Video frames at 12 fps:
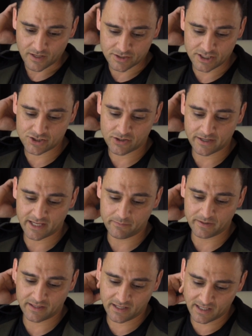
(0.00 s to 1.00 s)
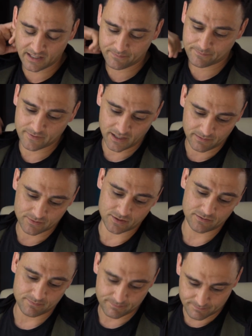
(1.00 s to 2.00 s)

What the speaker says: she's trying to get me there. I'm sort of